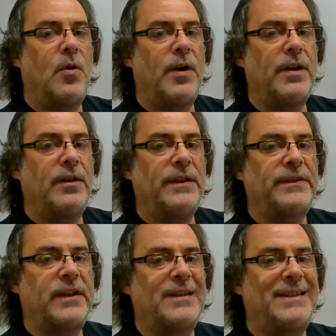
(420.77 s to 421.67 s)
oil is
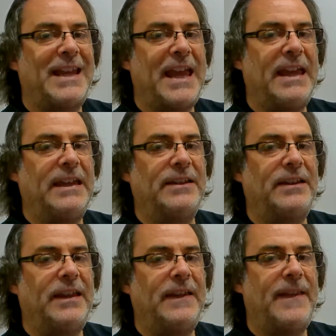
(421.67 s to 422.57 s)
contained
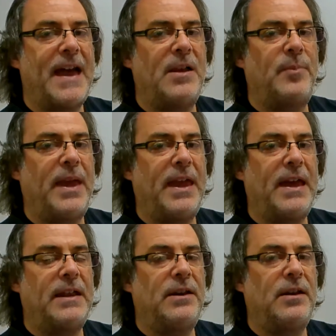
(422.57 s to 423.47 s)
in that
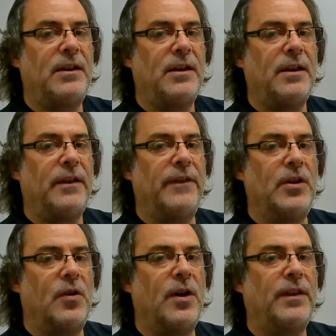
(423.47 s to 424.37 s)
pan. The
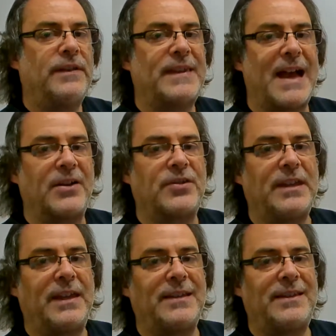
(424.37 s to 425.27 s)
oil is actually
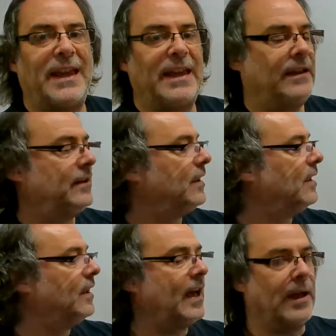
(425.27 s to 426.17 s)
contained
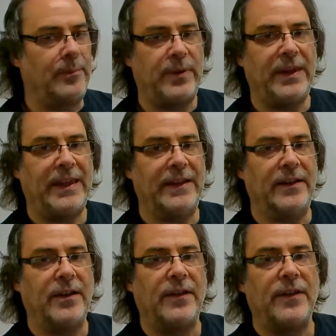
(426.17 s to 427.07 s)
up in
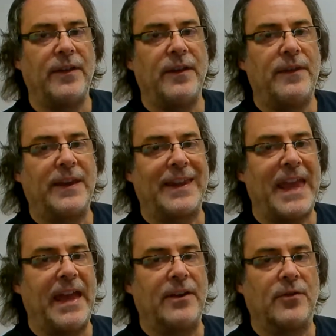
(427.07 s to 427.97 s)
the
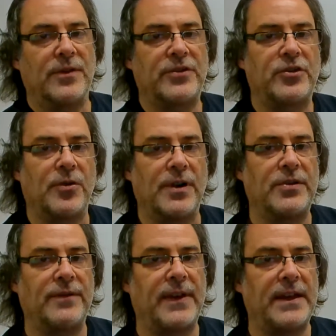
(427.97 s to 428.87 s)
can or the storage
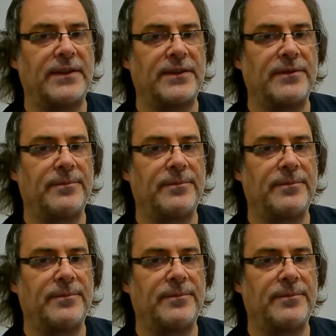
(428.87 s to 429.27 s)
device.